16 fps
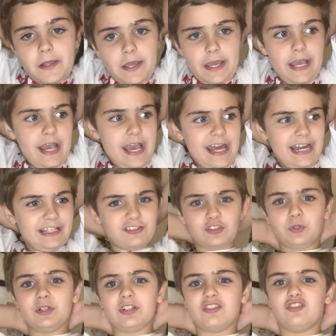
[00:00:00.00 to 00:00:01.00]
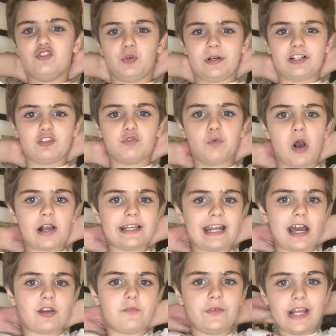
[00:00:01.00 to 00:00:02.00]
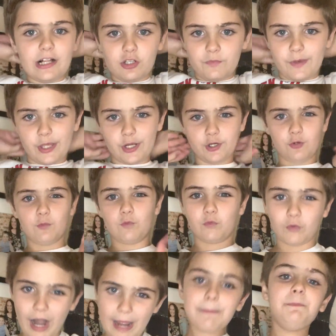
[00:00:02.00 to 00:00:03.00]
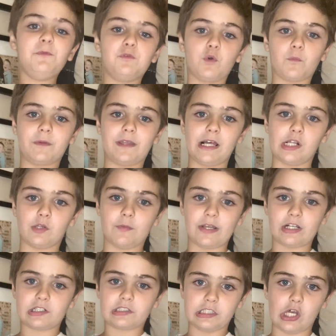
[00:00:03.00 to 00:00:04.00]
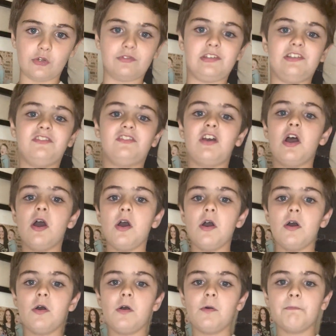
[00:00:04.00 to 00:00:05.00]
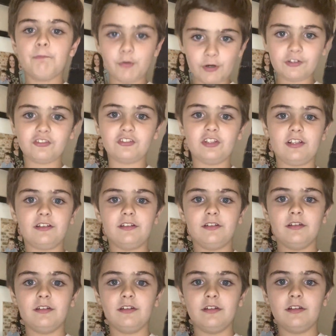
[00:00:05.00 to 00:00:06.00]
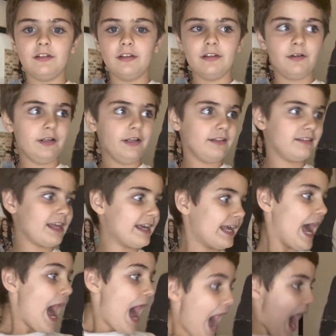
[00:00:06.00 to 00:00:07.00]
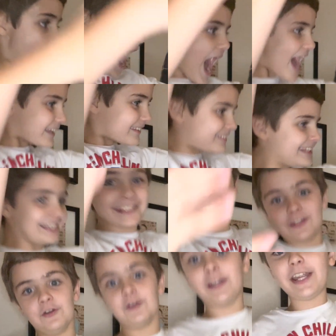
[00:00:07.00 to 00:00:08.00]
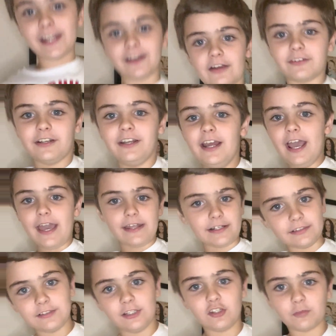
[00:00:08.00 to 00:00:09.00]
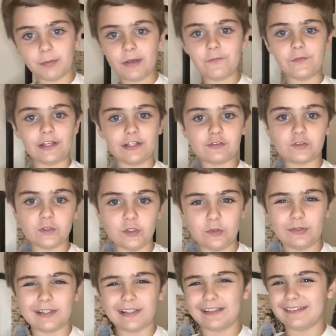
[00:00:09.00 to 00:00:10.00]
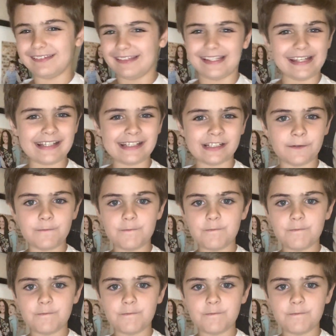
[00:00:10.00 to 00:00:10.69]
And as soon as Jordan's walking out of the elevator, right before the elevator closes, Portia is like, Zeke, you're here. And Elizabeth introduces Zeke